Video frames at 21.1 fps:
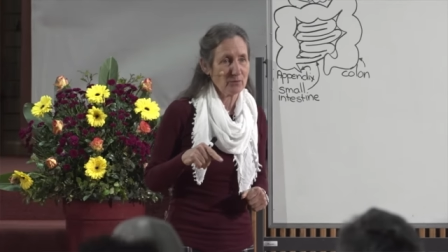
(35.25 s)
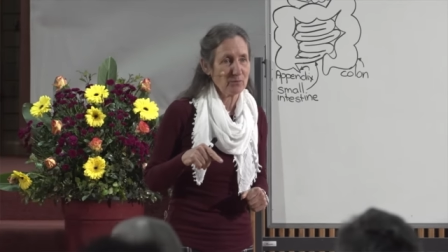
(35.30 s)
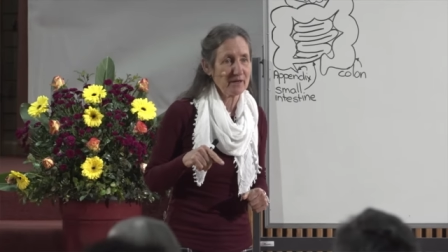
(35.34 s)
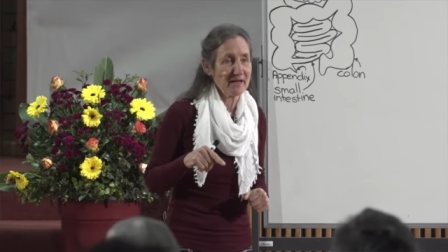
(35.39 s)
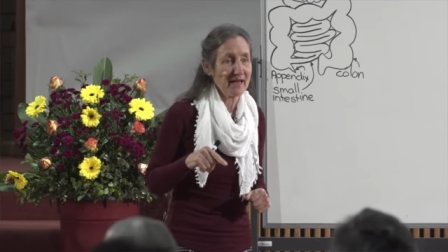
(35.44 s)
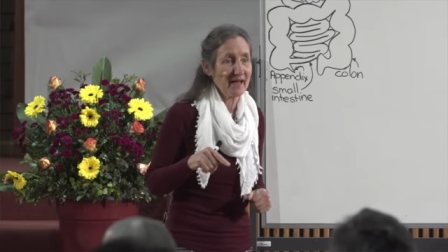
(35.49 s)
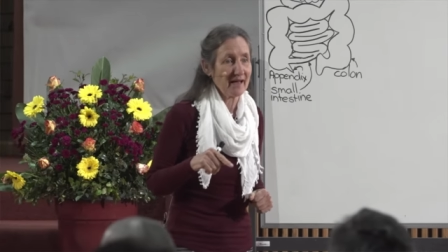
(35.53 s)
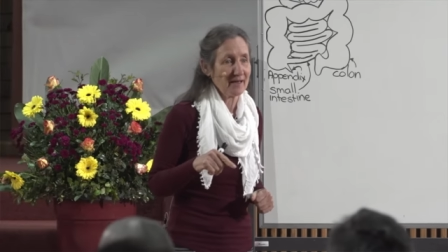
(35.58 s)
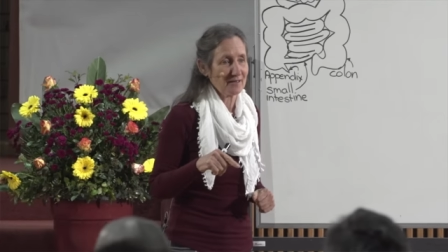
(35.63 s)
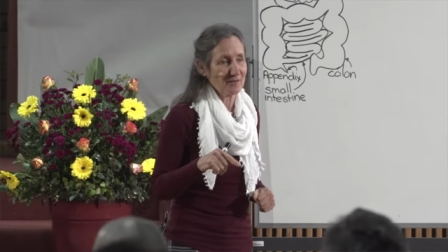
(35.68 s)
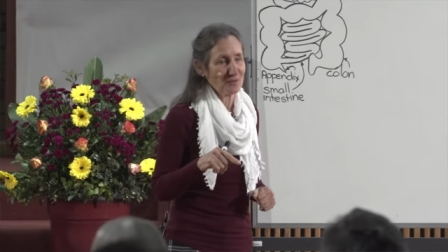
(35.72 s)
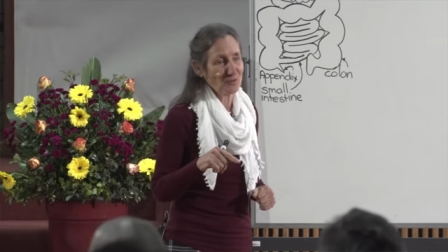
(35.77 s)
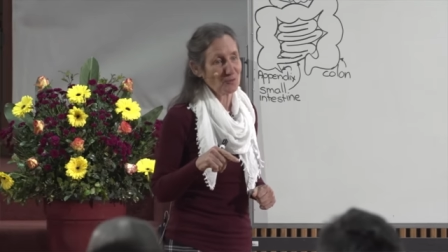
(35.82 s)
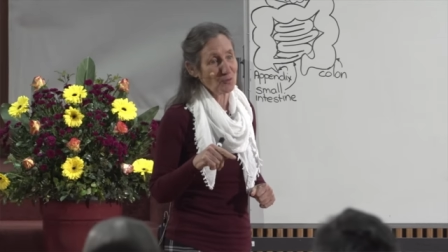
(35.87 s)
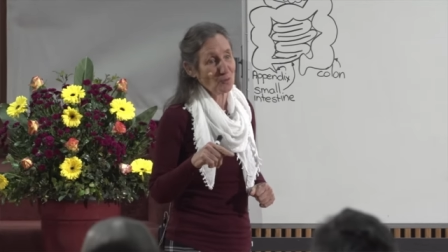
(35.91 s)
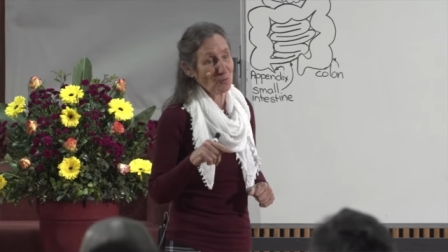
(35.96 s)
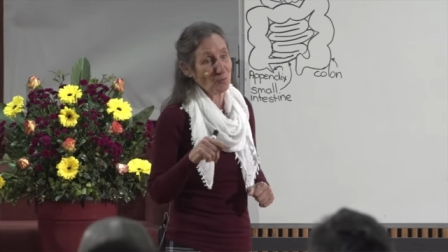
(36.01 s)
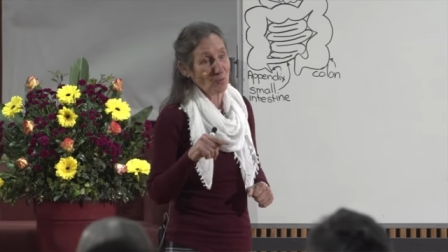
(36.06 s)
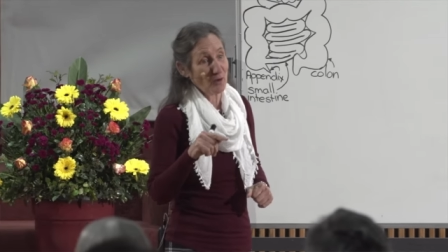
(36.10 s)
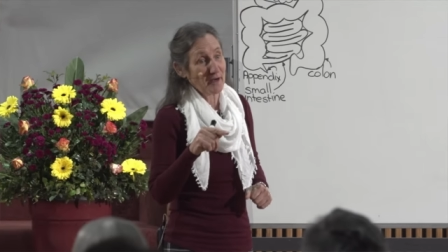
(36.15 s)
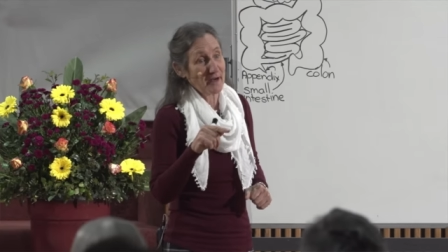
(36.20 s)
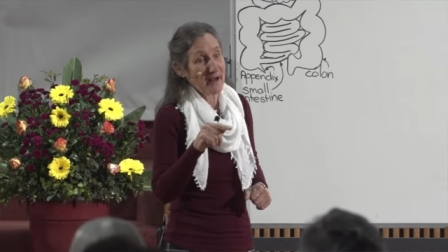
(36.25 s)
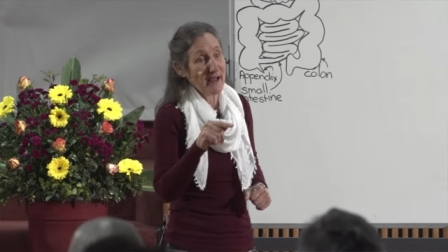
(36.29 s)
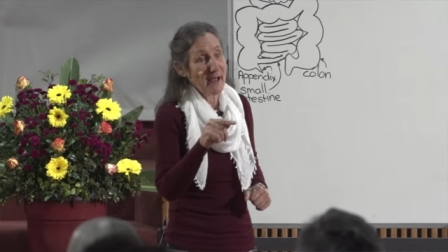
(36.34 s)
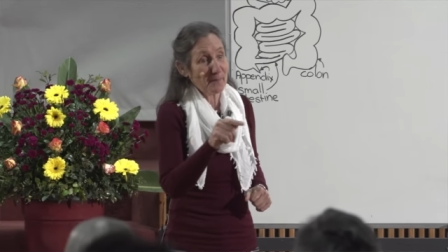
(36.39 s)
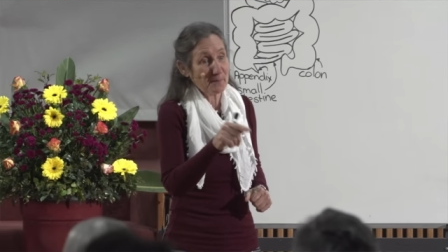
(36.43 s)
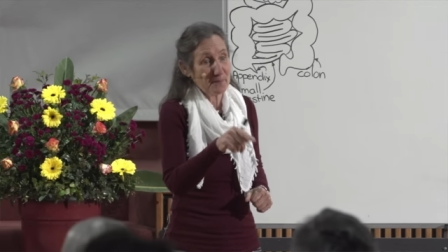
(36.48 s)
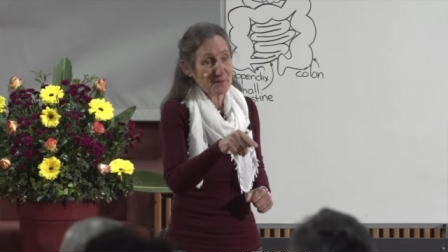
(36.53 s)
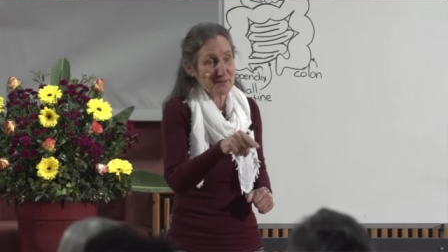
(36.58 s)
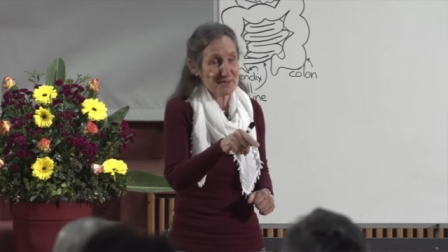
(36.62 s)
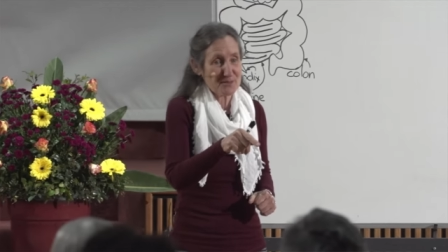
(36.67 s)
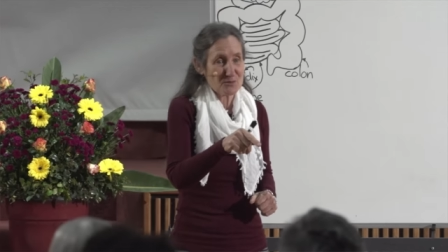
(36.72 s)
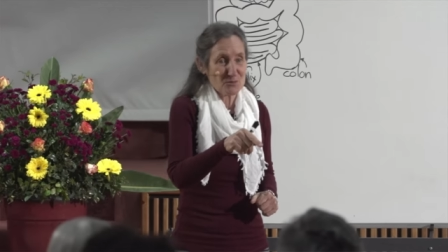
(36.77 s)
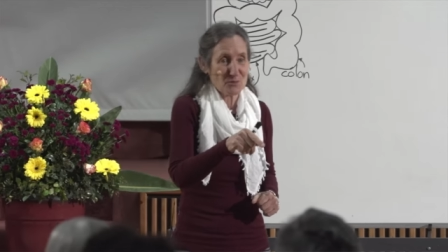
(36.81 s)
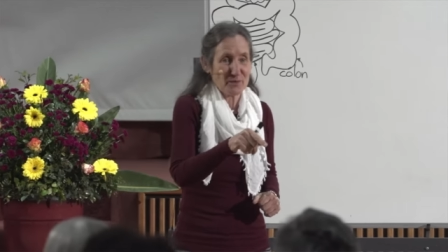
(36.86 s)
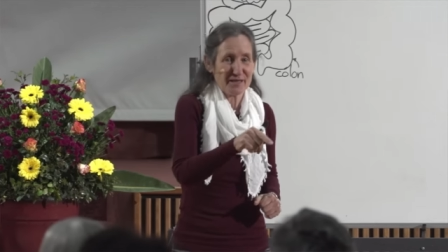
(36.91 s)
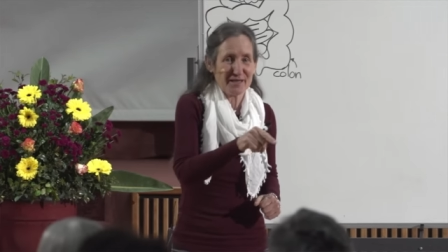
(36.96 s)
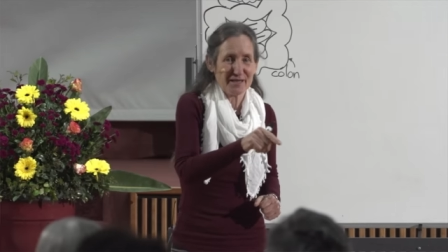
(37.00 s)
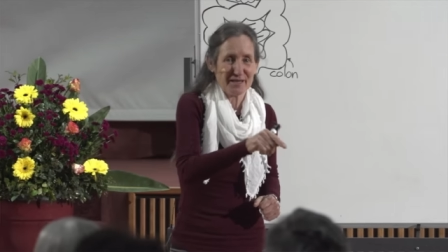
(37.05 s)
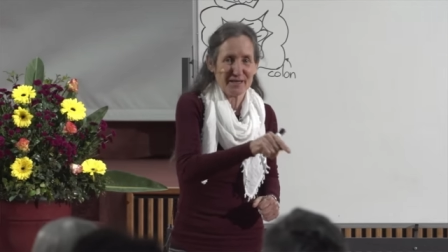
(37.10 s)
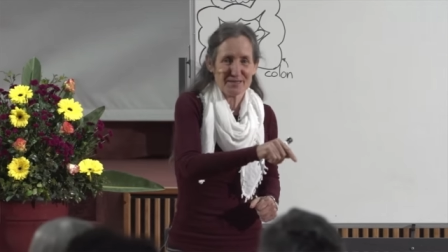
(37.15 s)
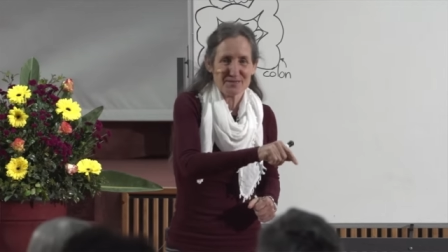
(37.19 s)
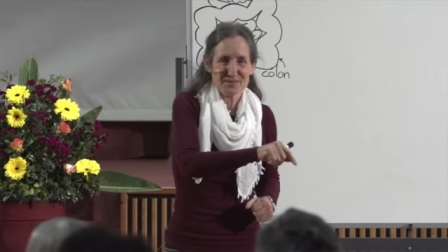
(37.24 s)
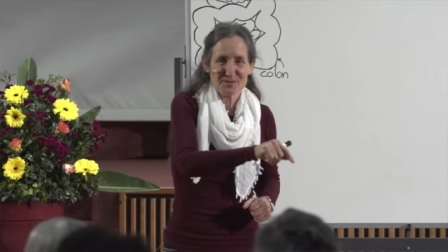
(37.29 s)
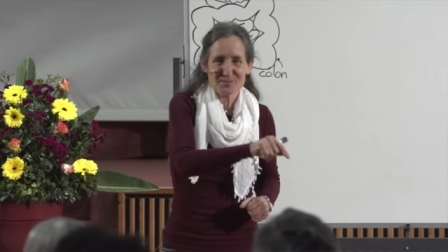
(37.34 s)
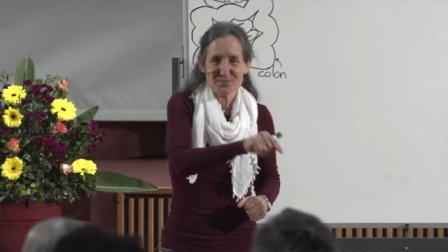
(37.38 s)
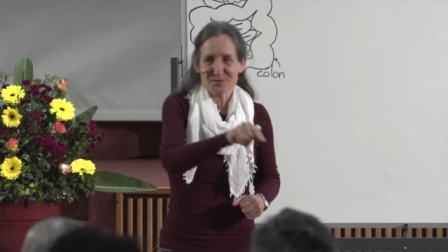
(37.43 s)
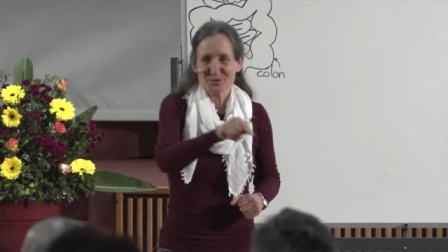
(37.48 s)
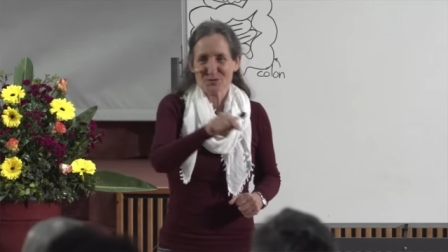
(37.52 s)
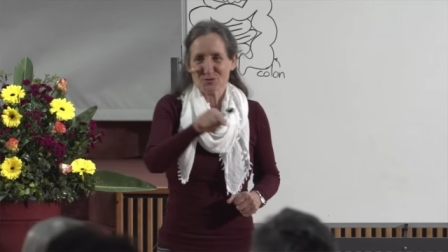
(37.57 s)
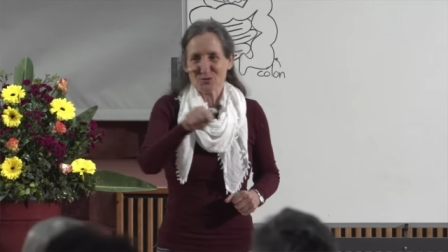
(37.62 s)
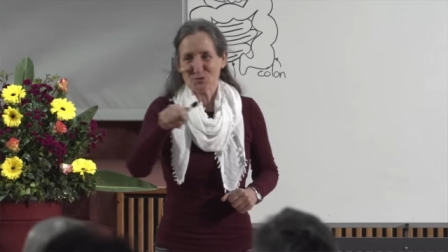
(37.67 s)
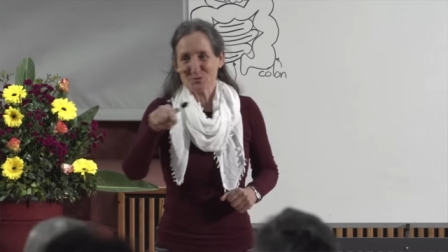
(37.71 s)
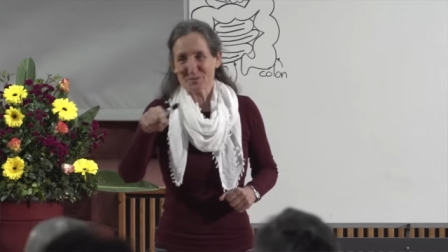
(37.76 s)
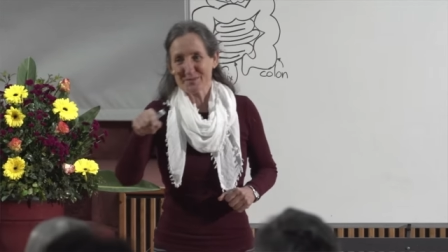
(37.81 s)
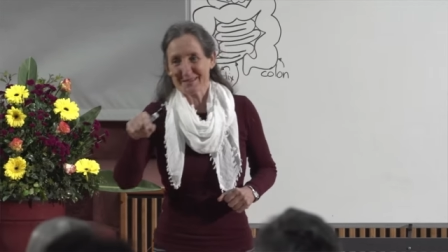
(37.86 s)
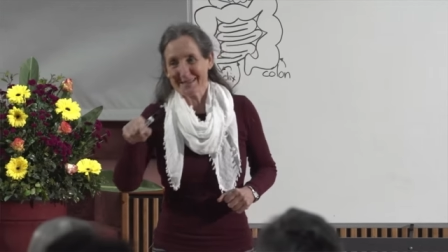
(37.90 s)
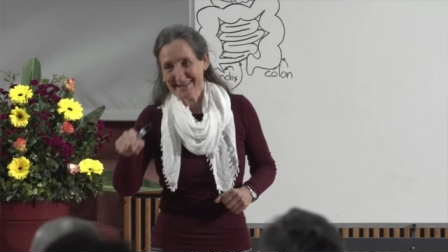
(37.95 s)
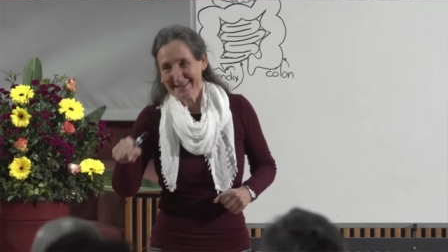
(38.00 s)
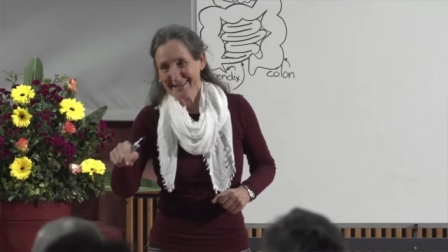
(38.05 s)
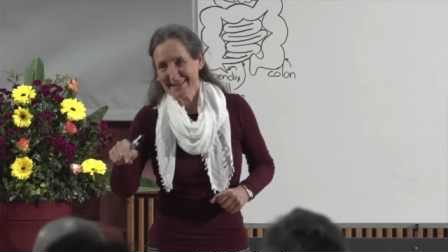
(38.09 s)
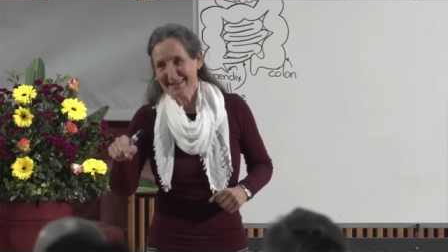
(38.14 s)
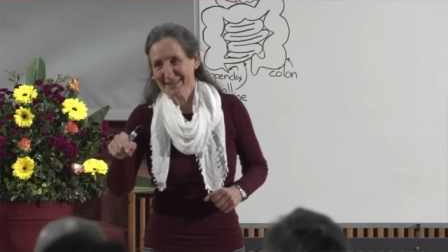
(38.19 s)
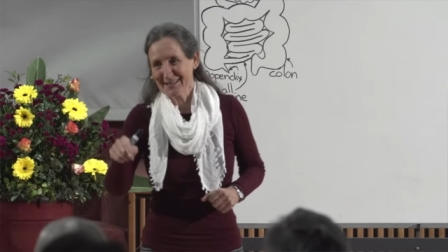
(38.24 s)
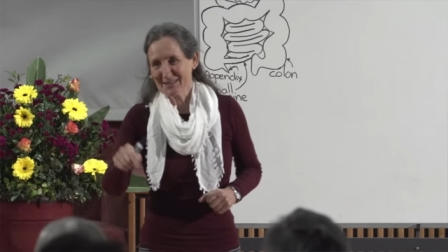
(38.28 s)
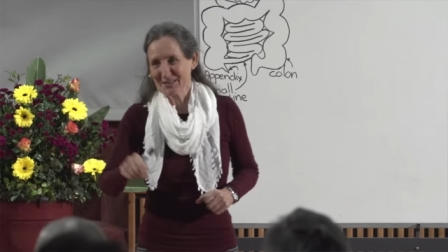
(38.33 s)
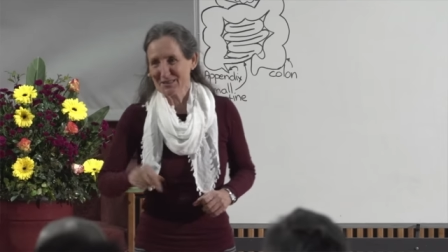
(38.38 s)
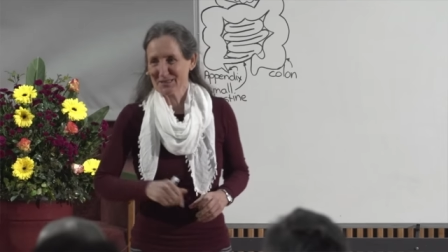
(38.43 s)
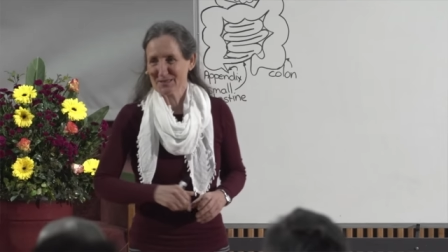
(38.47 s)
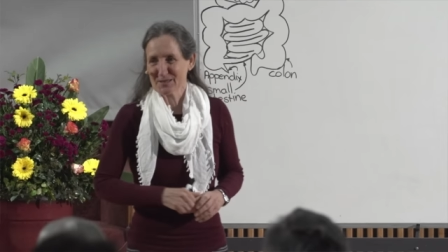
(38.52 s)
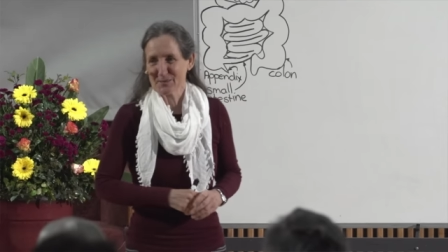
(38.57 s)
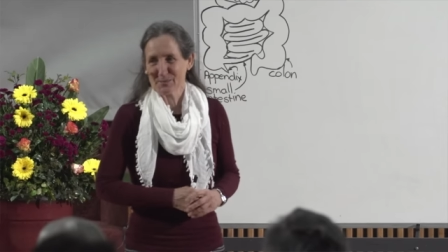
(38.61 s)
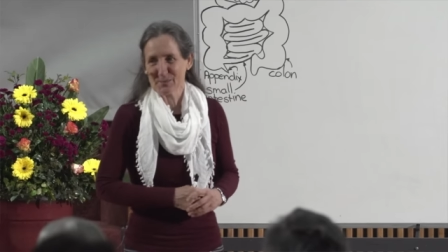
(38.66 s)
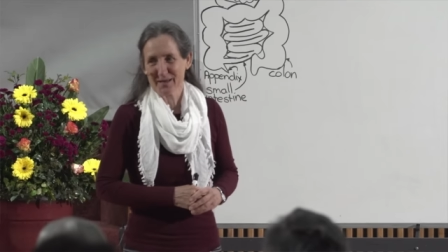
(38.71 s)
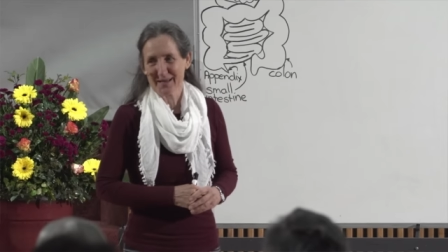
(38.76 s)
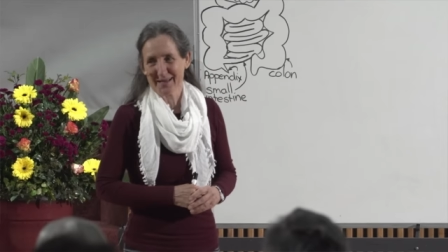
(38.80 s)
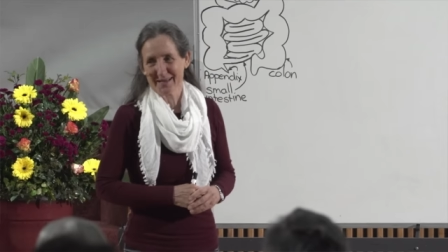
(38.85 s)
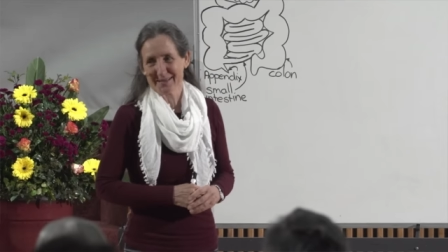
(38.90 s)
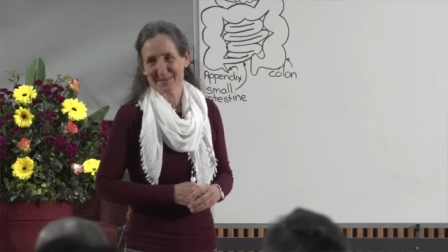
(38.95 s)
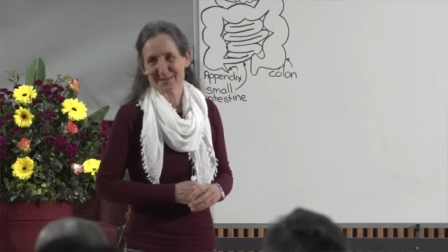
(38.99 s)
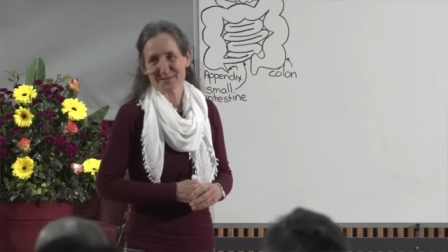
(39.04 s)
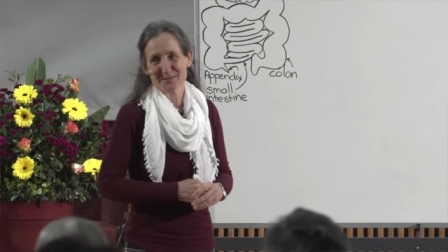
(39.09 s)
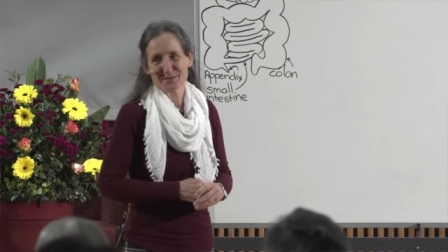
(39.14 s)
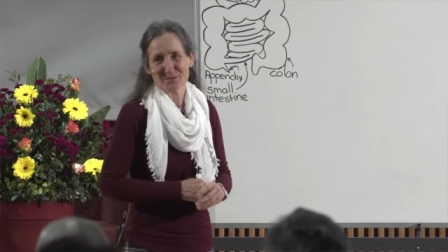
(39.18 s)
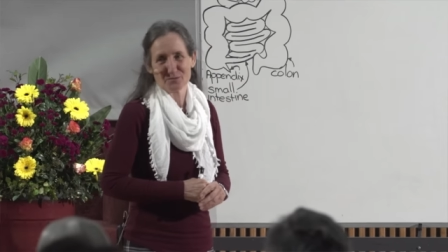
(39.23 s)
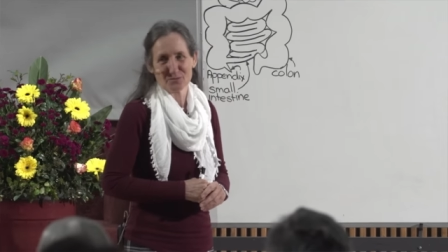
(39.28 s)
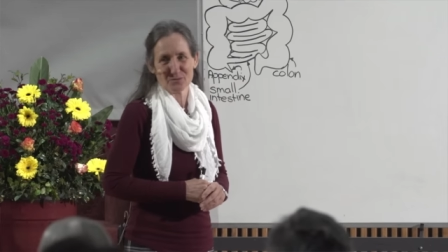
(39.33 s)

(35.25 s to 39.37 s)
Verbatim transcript: we had a look at what happens when it gets absorbed into the blood.